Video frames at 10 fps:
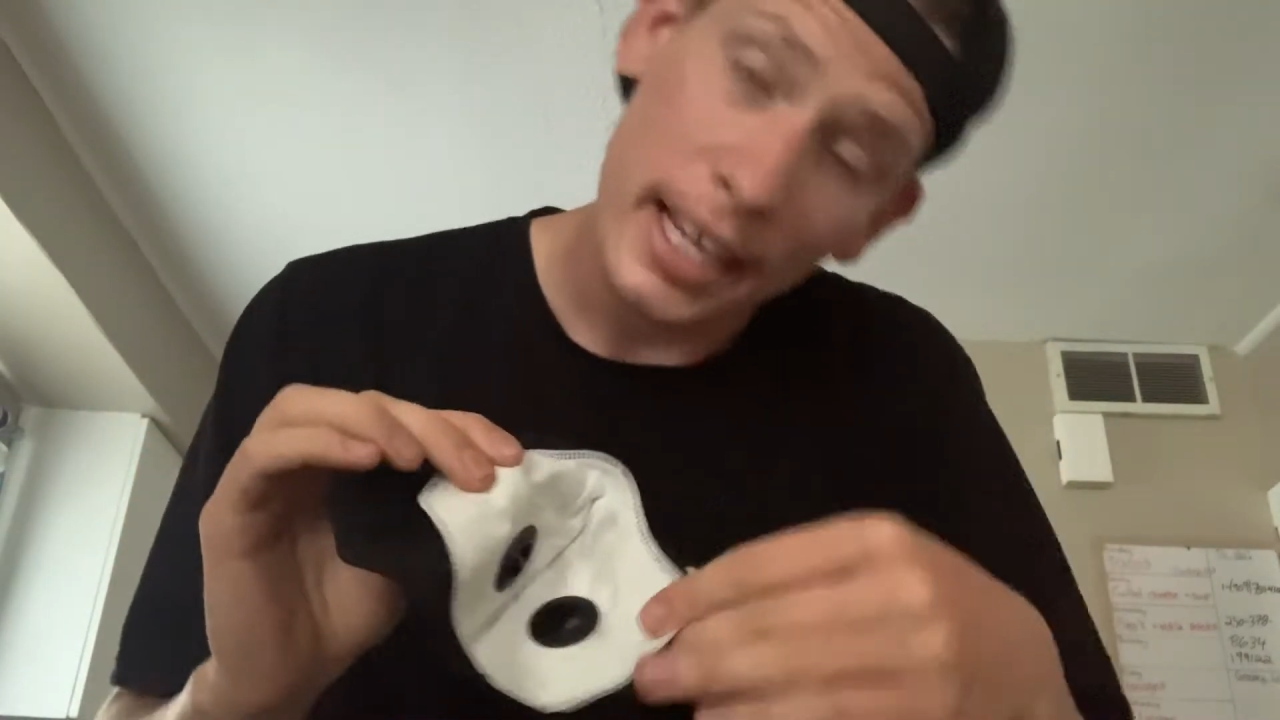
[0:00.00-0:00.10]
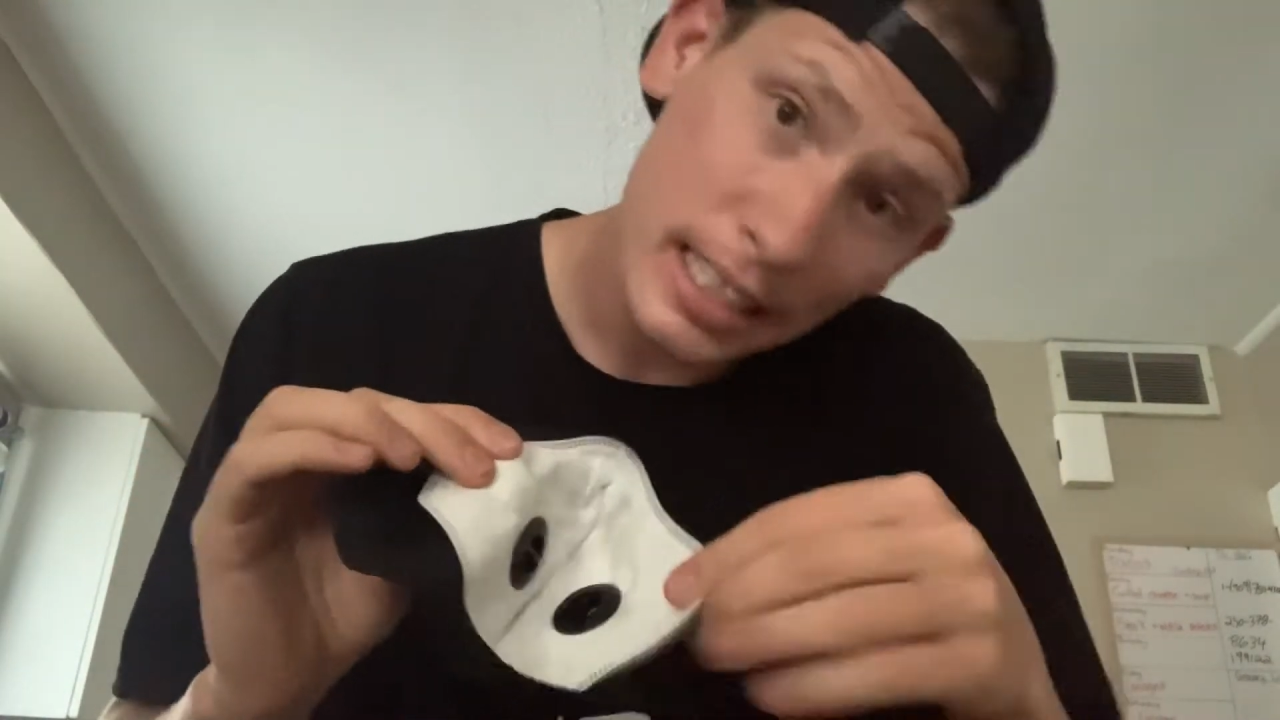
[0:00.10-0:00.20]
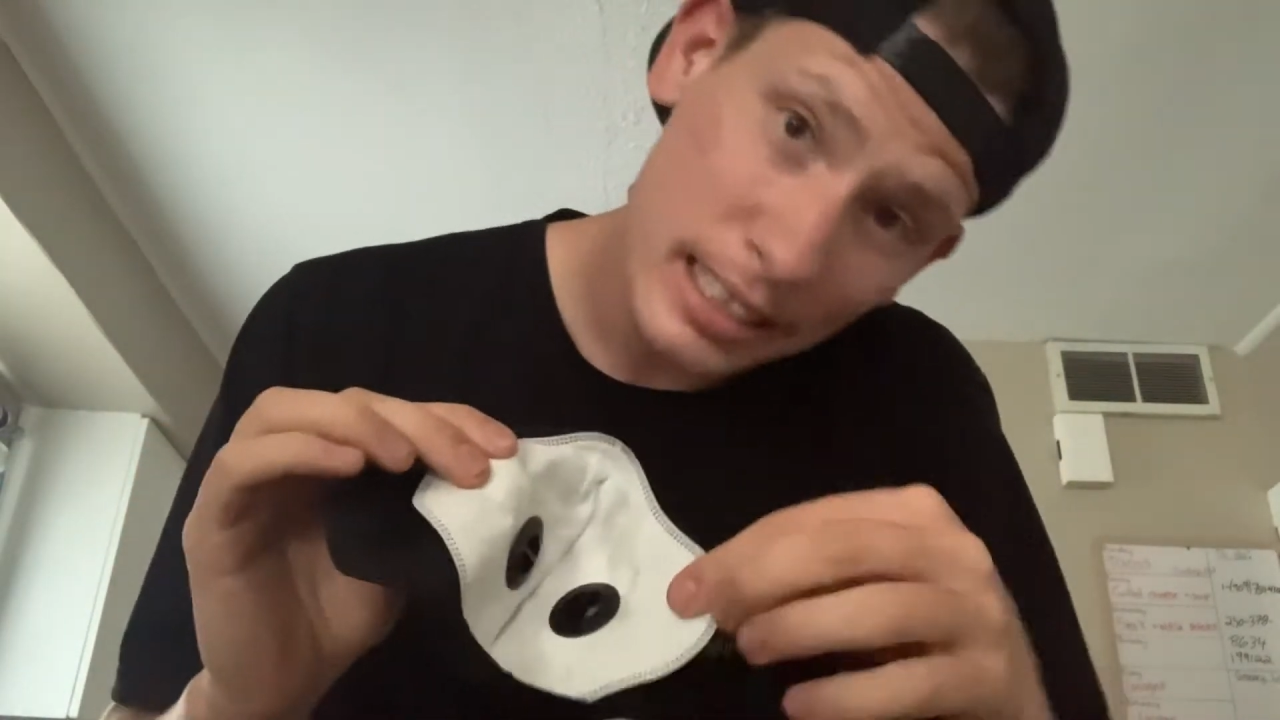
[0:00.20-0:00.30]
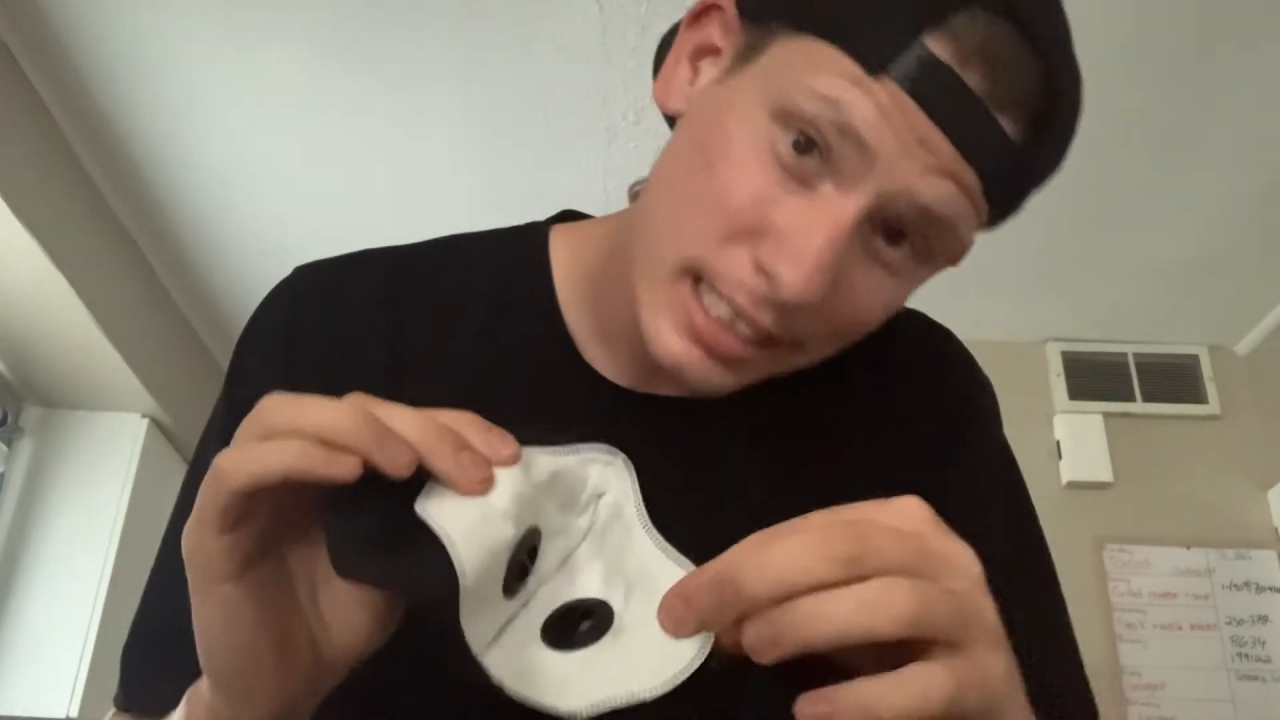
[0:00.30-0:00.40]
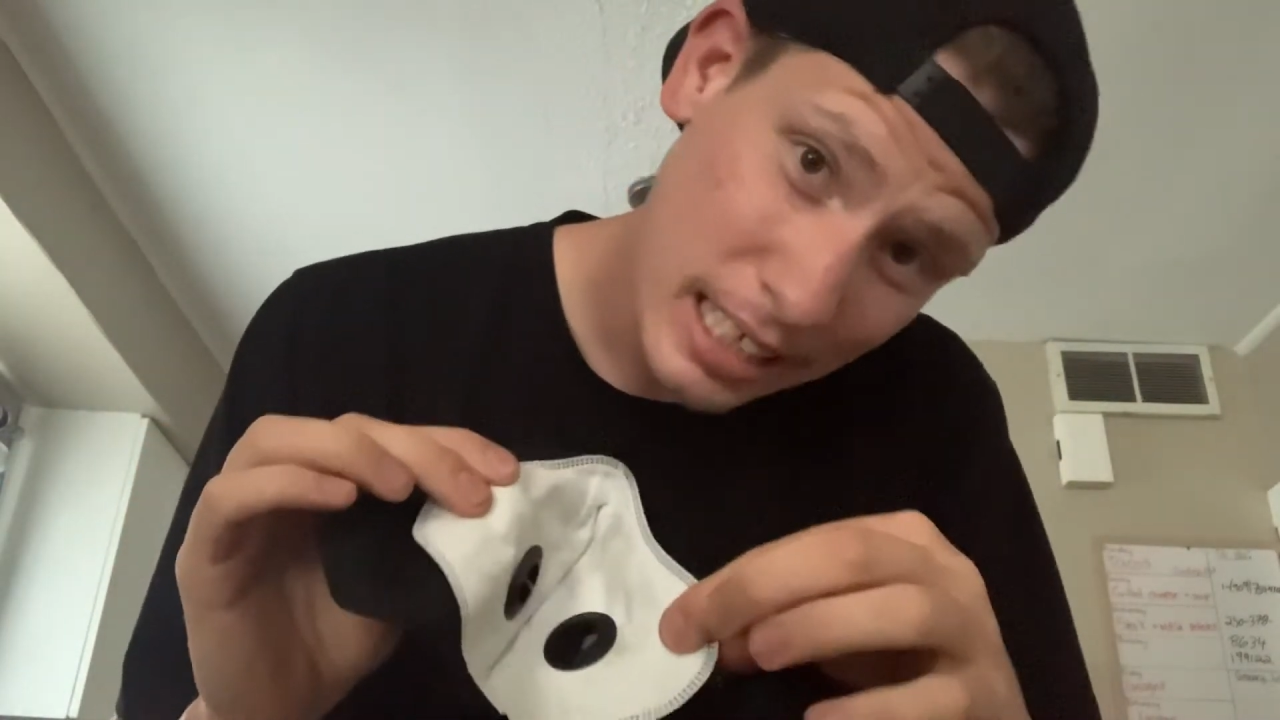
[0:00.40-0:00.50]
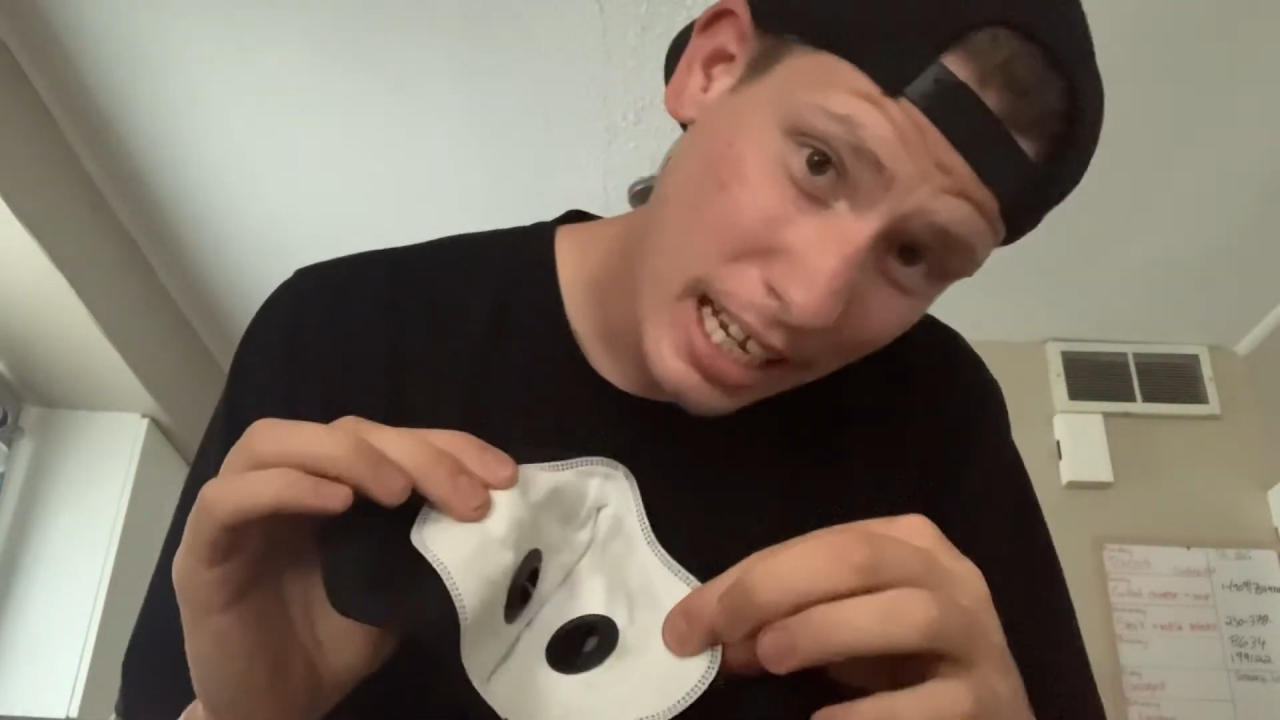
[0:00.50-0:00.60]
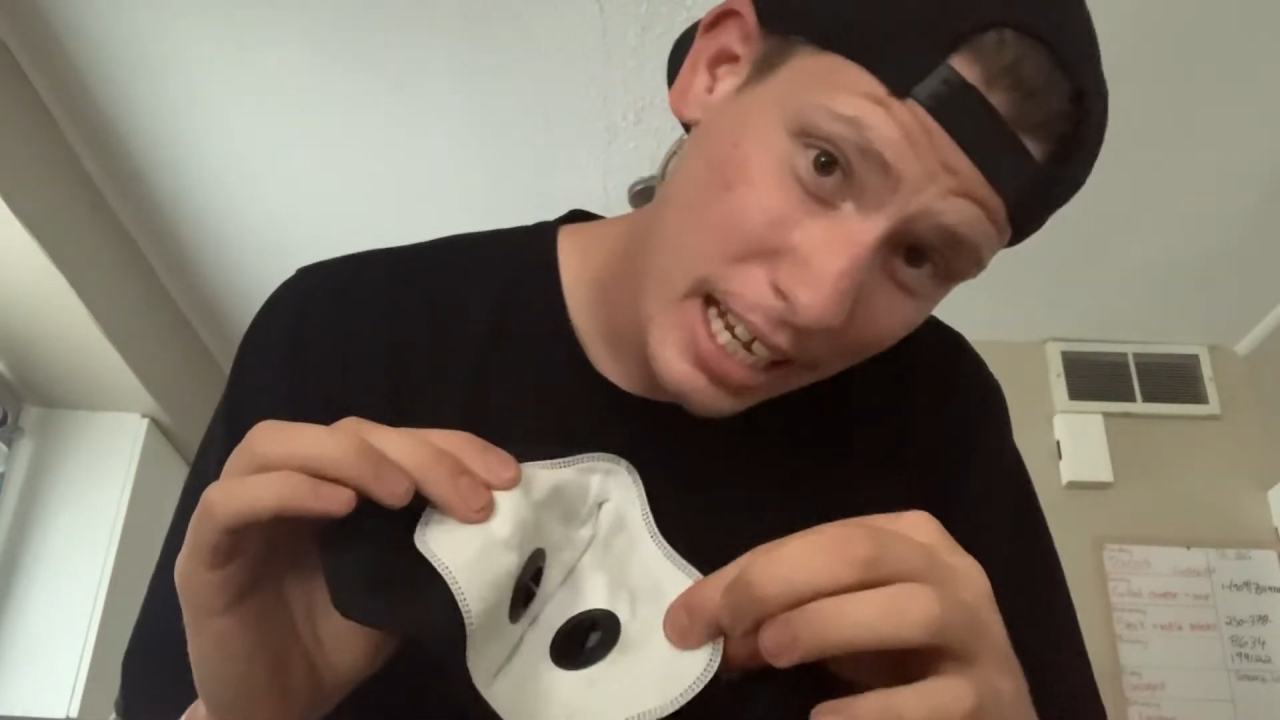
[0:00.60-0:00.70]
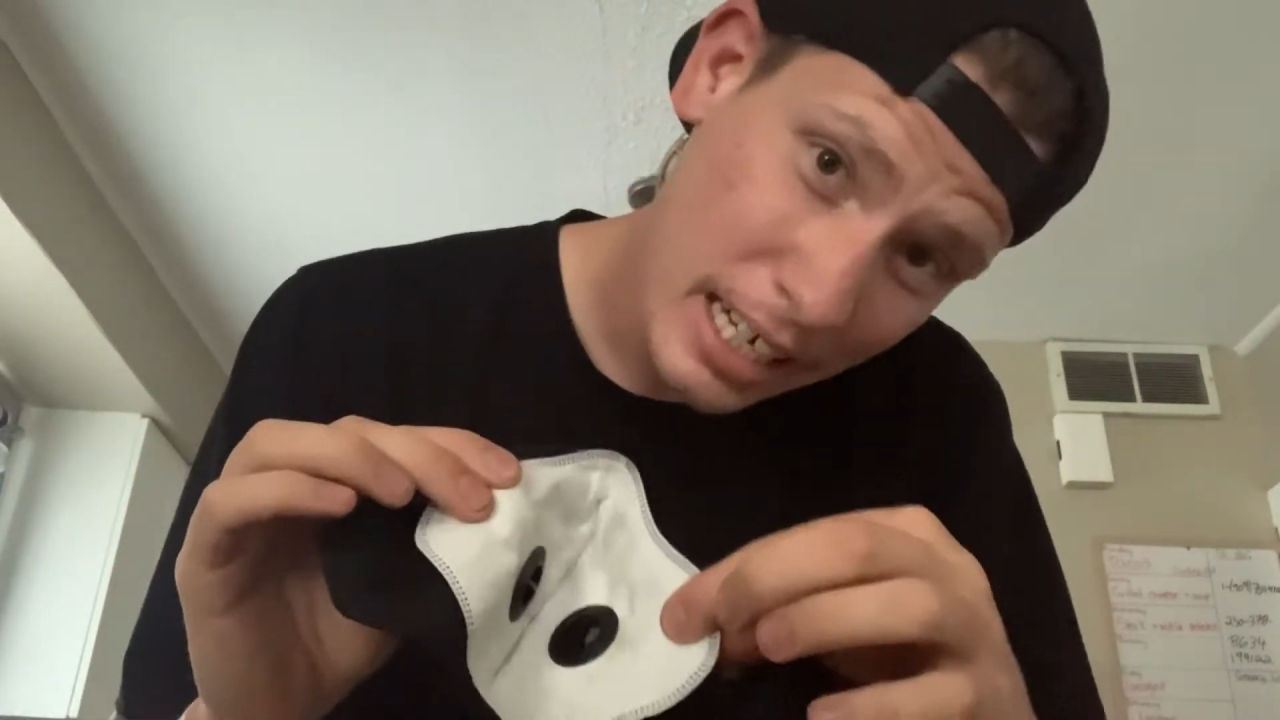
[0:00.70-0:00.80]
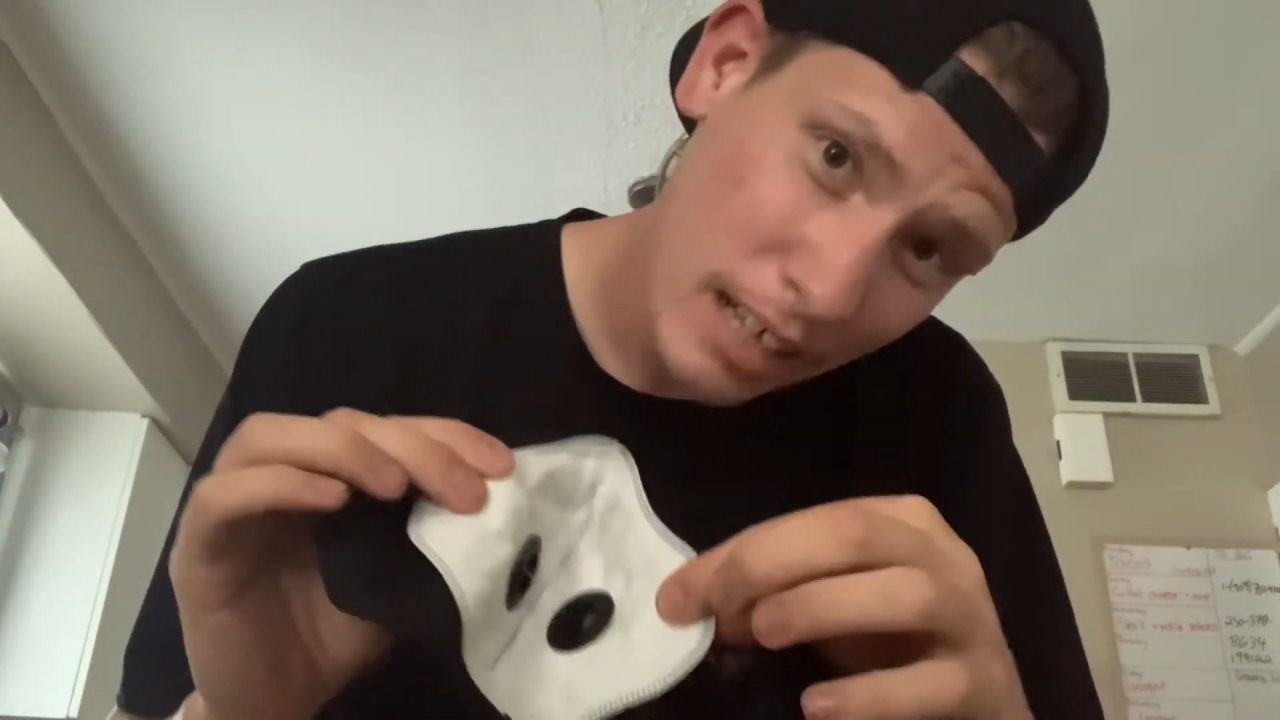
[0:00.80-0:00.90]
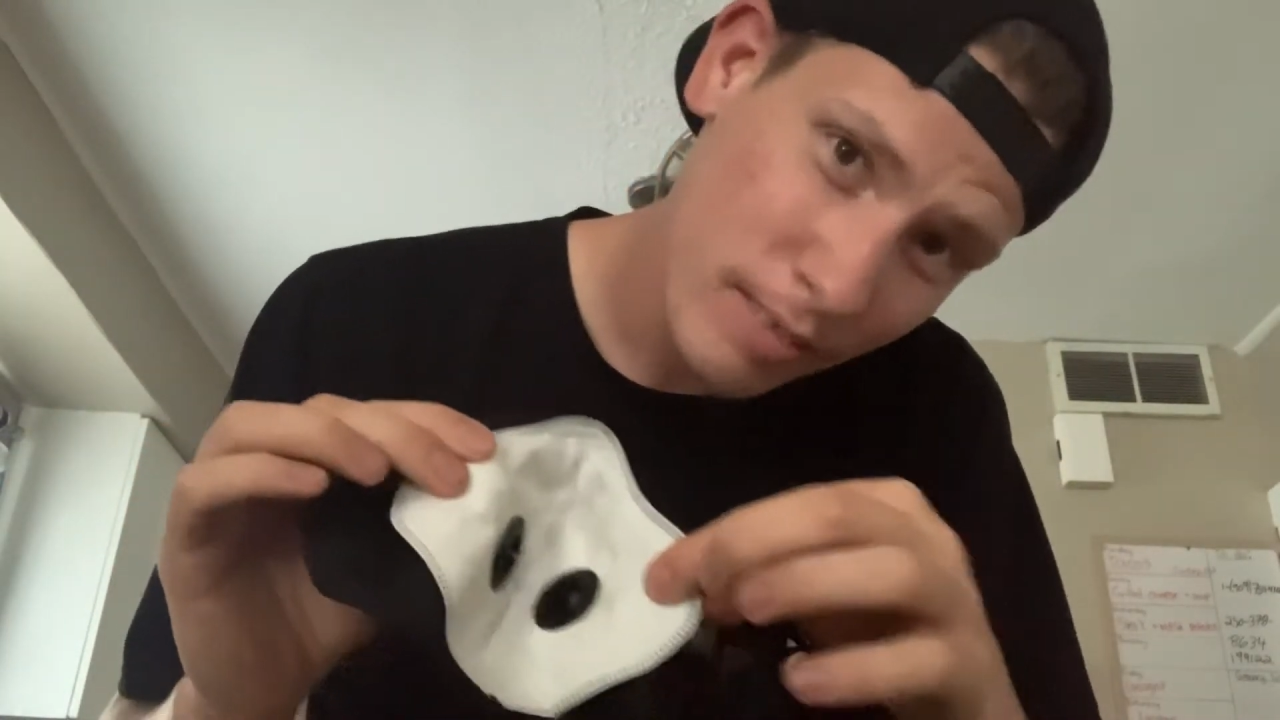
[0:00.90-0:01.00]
inside,